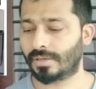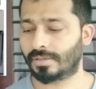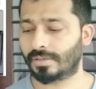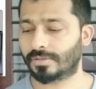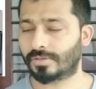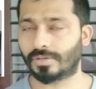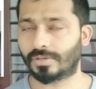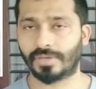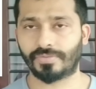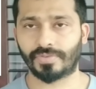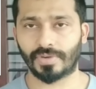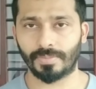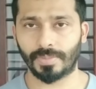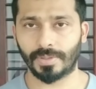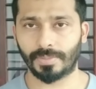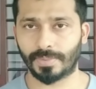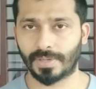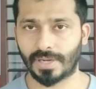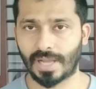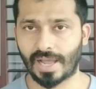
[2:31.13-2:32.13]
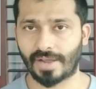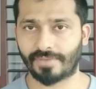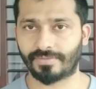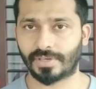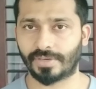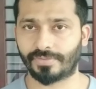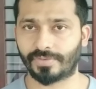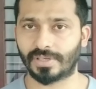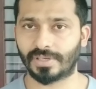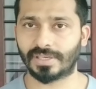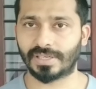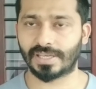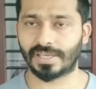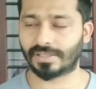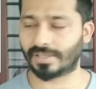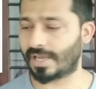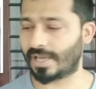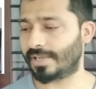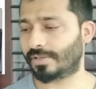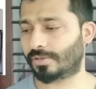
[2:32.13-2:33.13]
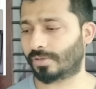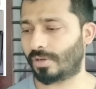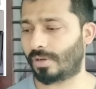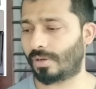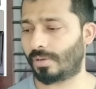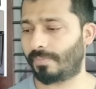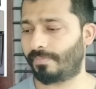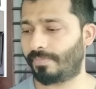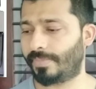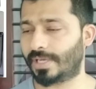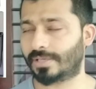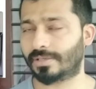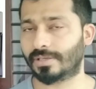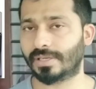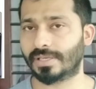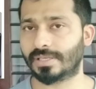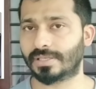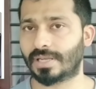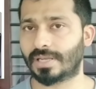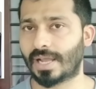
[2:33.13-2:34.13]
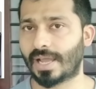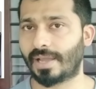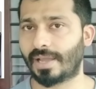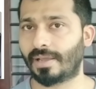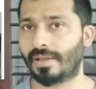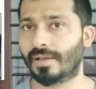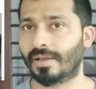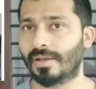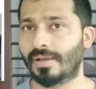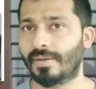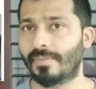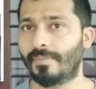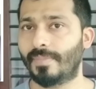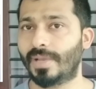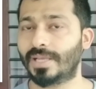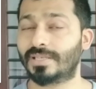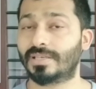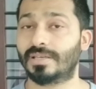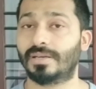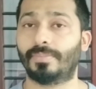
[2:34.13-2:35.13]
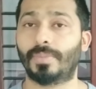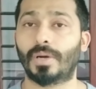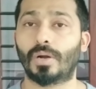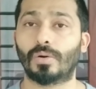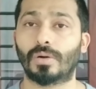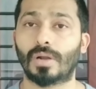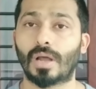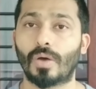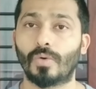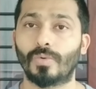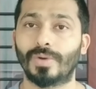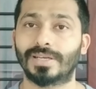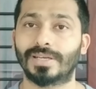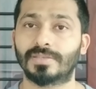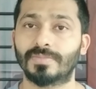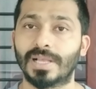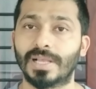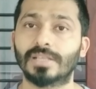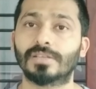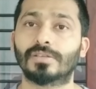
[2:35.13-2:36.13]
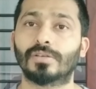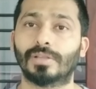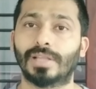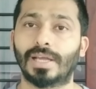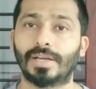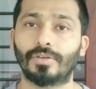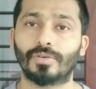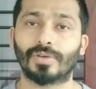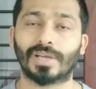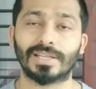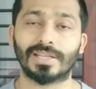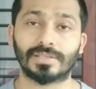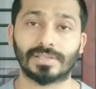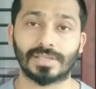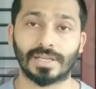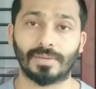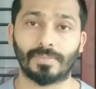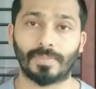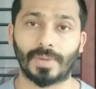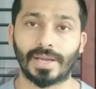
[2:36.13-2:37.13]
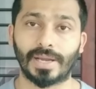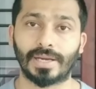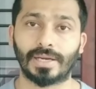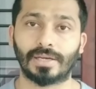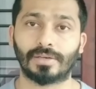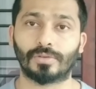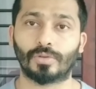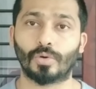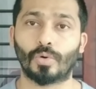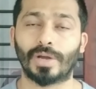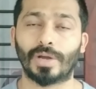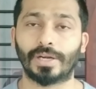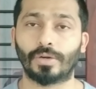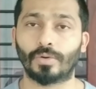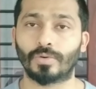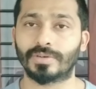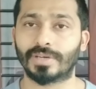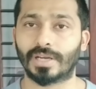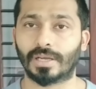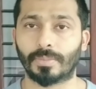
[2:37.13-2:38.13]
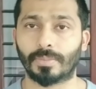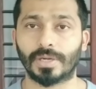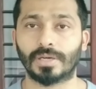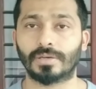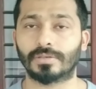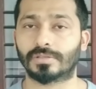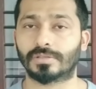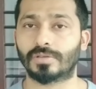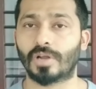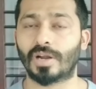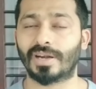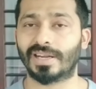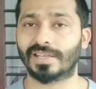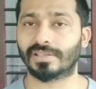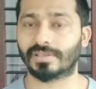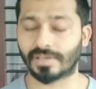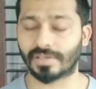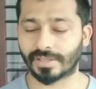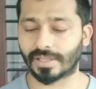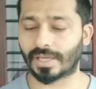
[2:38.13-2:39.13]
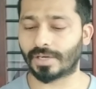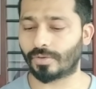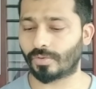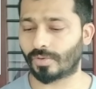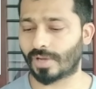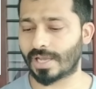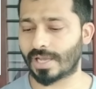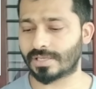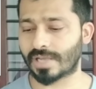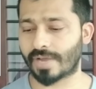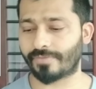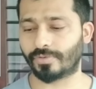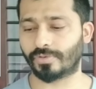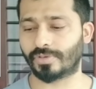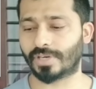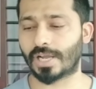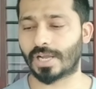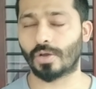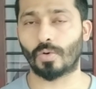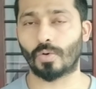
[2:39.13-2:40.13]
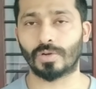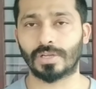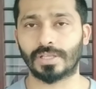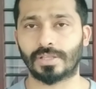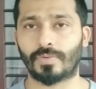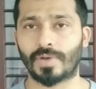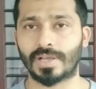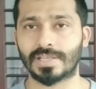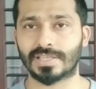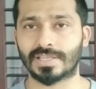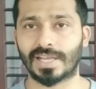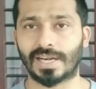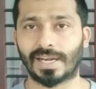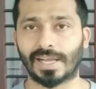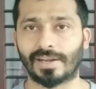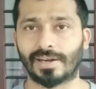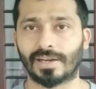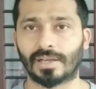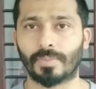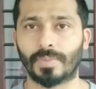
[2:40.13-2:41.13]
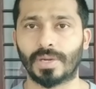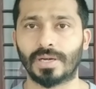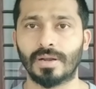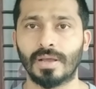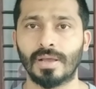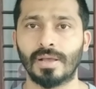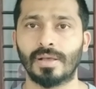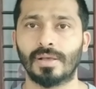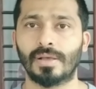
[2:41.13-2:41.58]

So different people have different tastes guys, so that's the reason I mention about how it smells, so that you can still buy it. Though I don't recommend, it's not necessary that you guys have to try only the ones that I recommend.